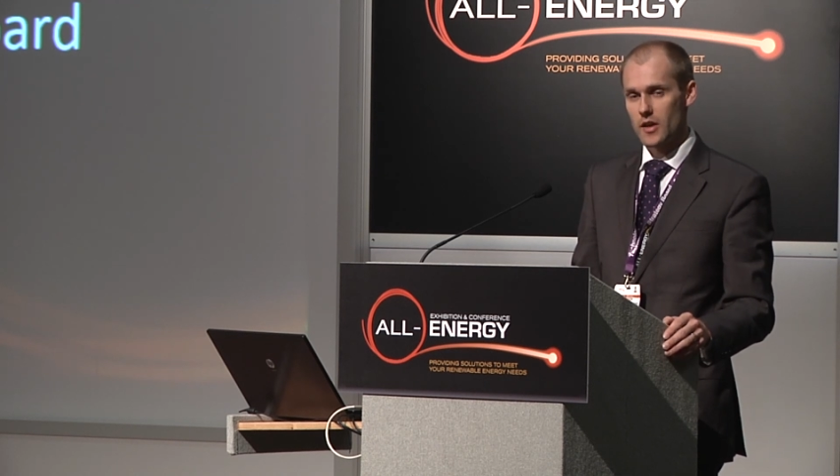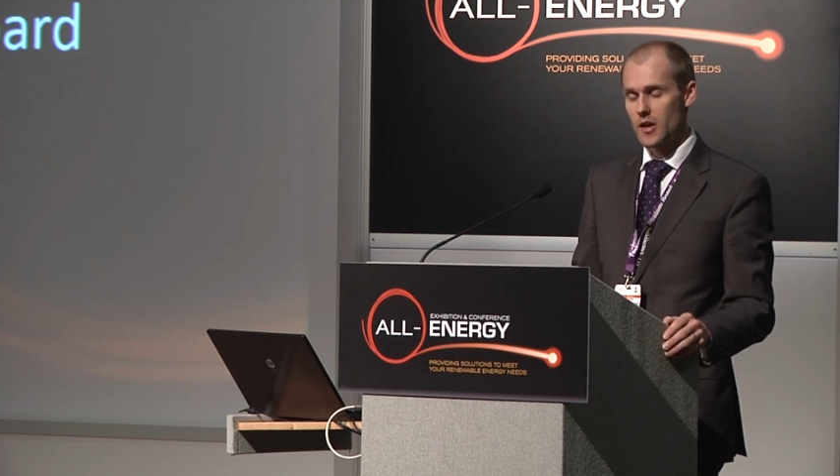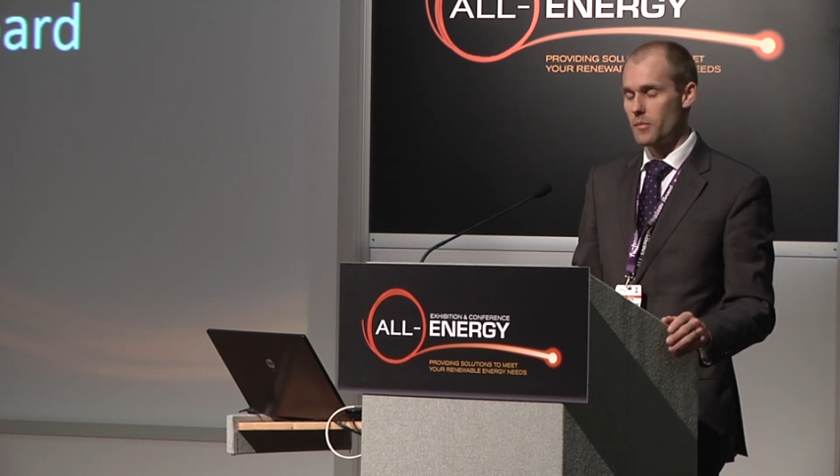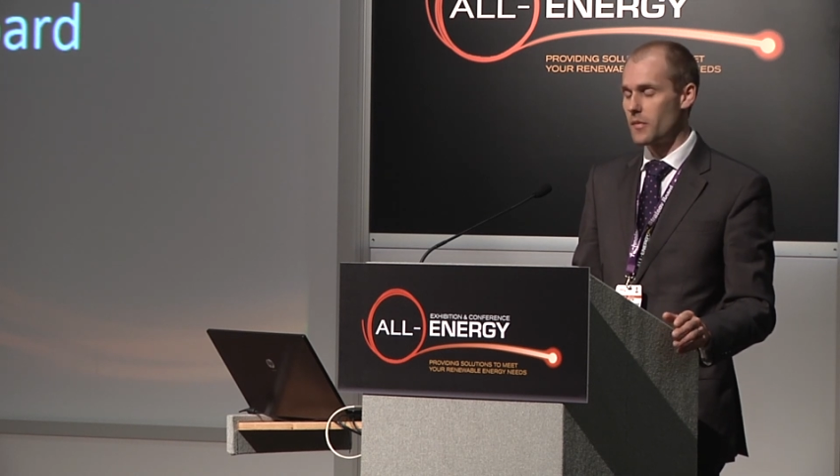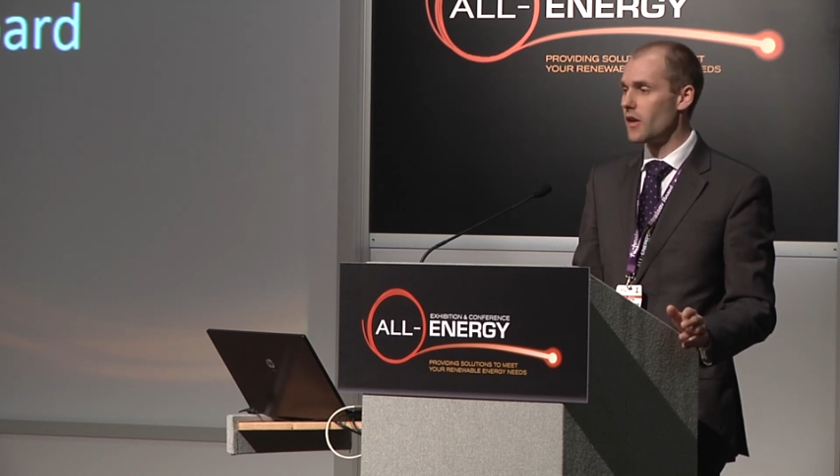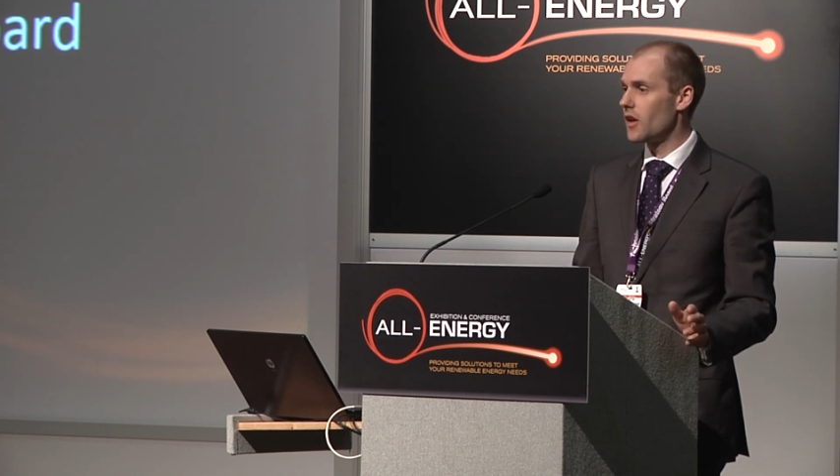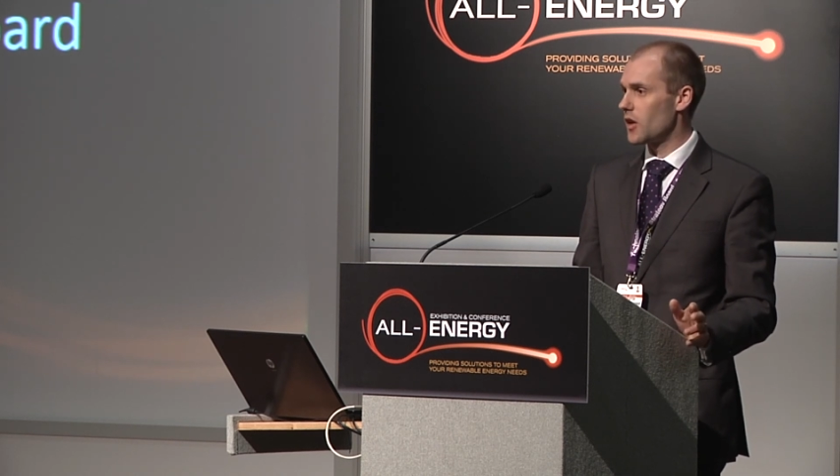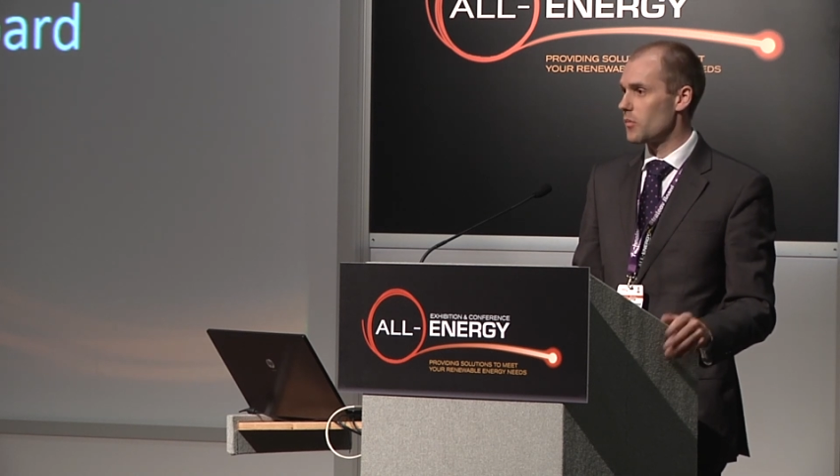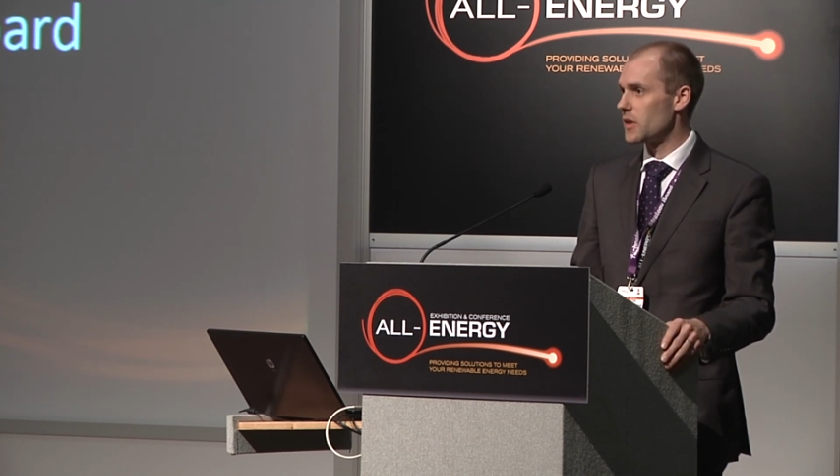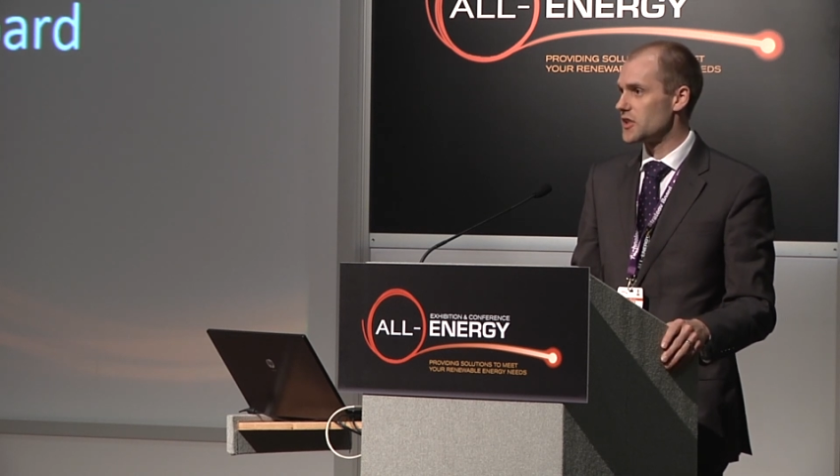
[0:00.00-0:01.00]
um,
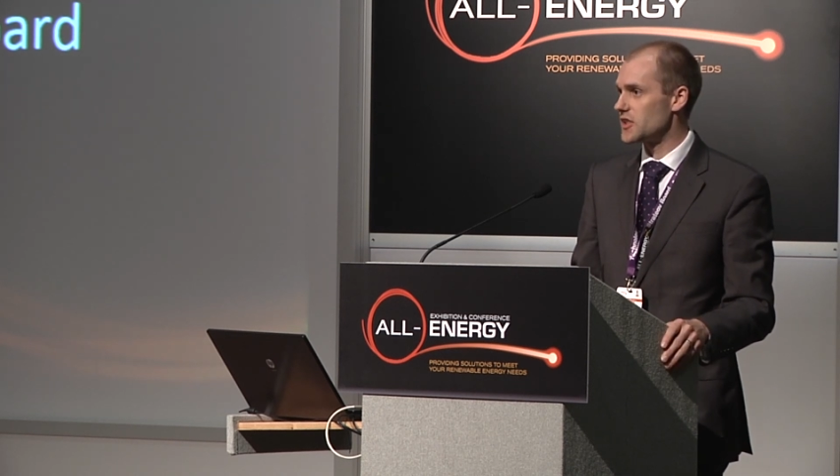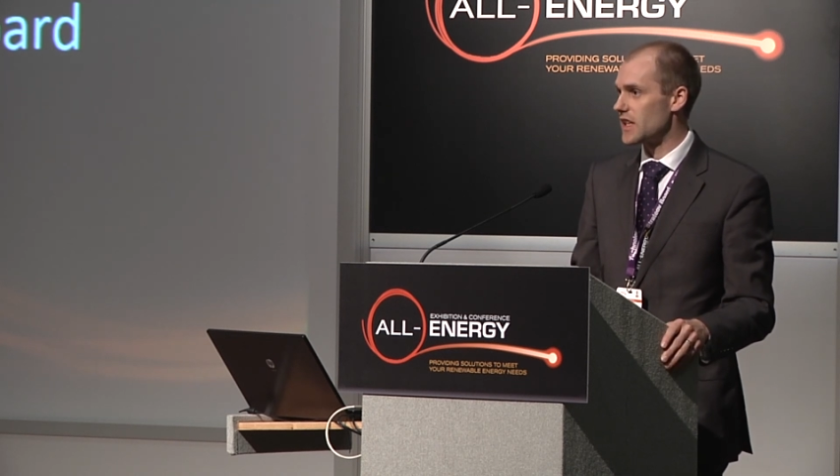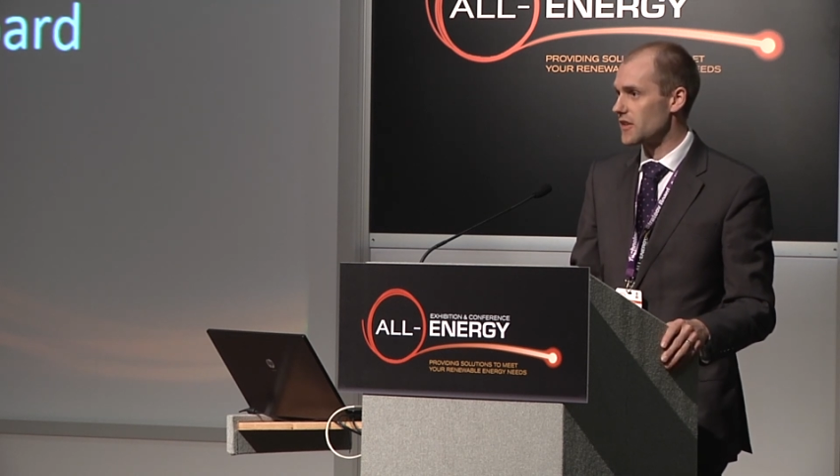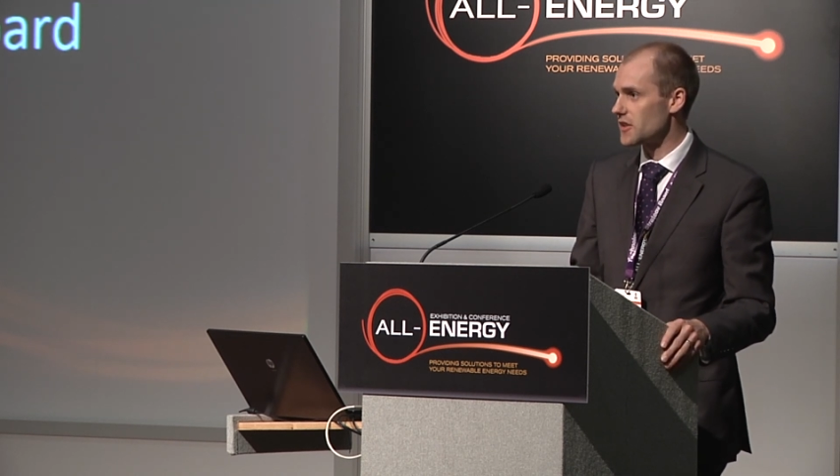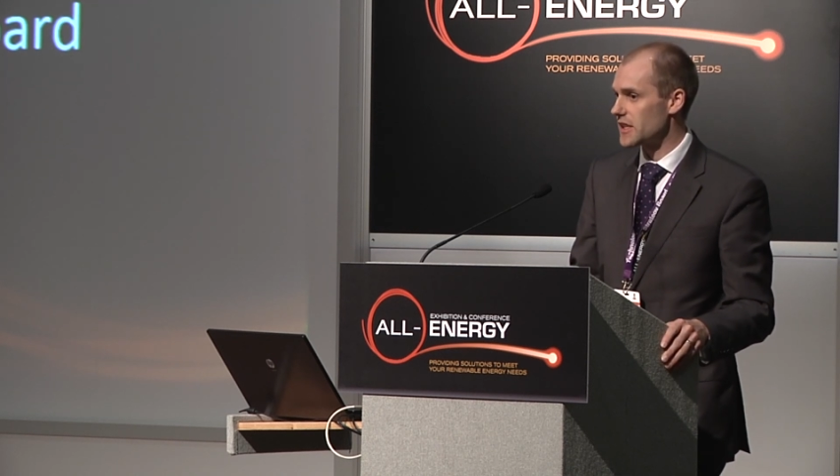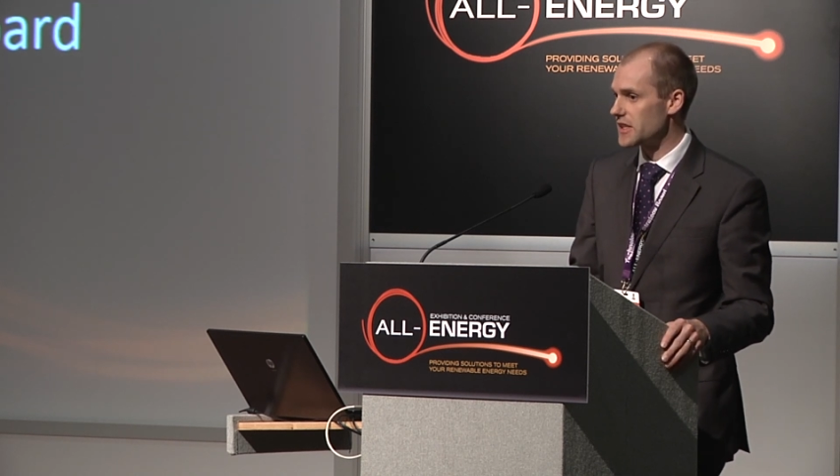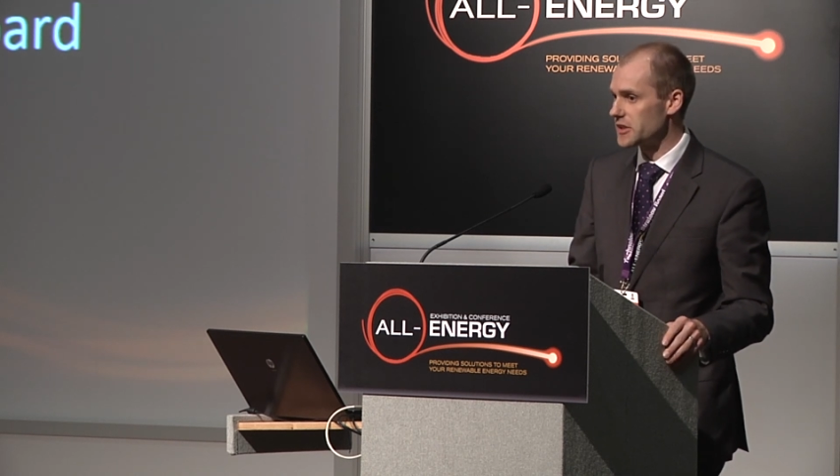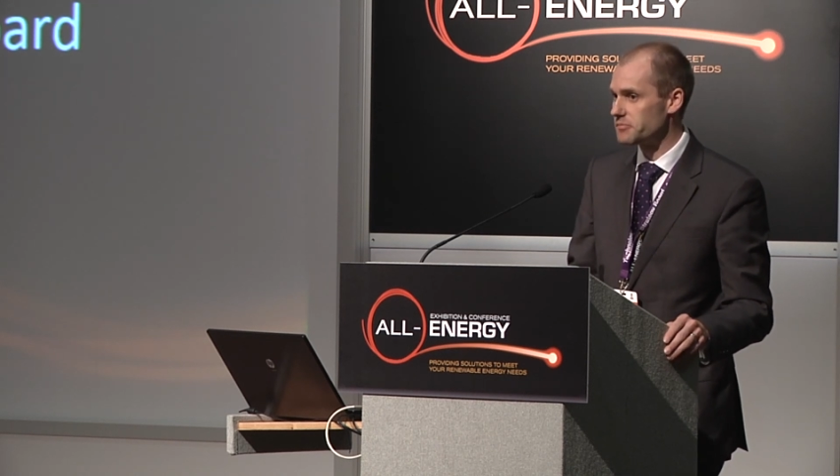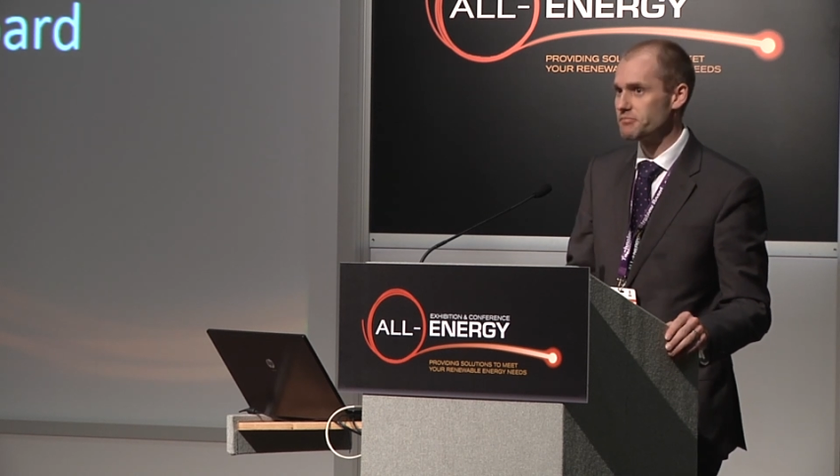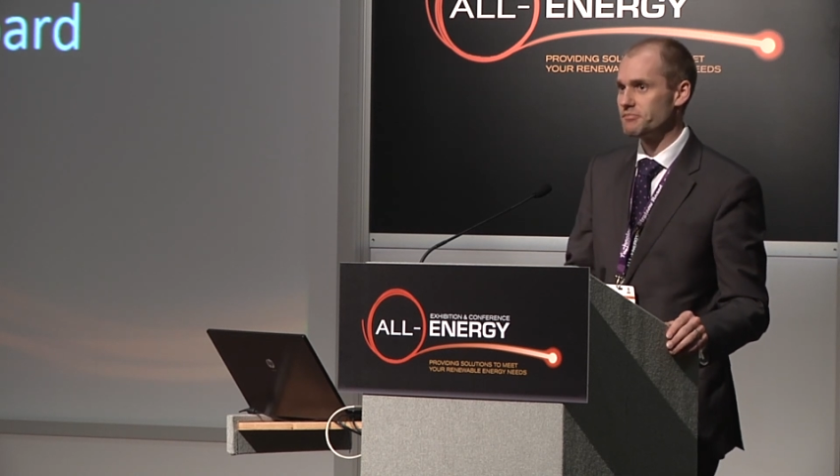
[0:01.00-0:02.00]
please to take those later.